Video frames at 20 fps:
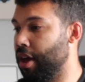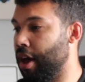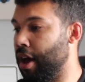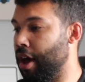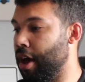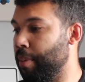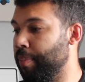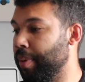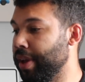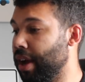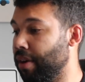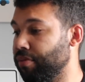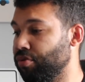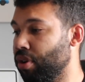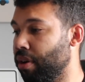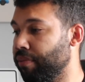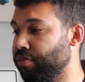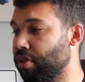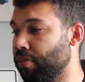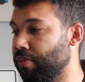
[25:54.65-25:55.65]
Uh, but yeah,
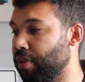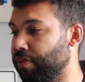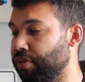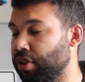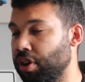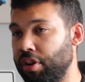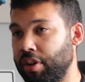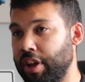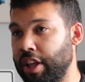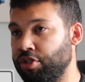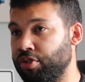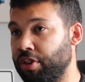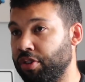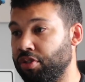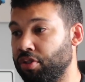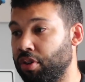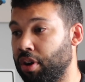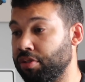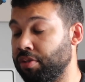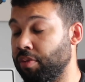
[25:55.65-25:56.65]
I've, I've, driven a few
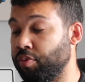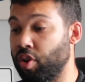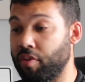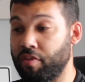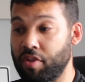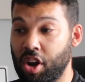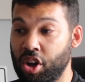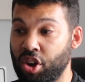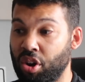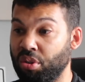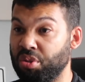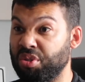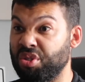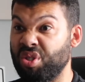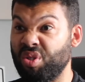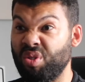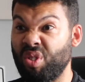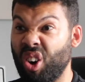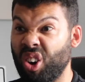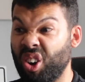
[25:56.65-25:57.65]
interesting cars. I've driven an old
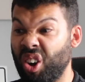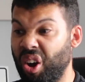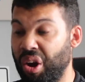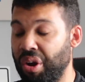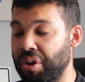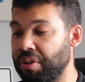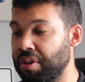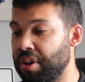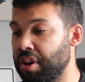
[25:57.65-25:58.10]
Scirocco.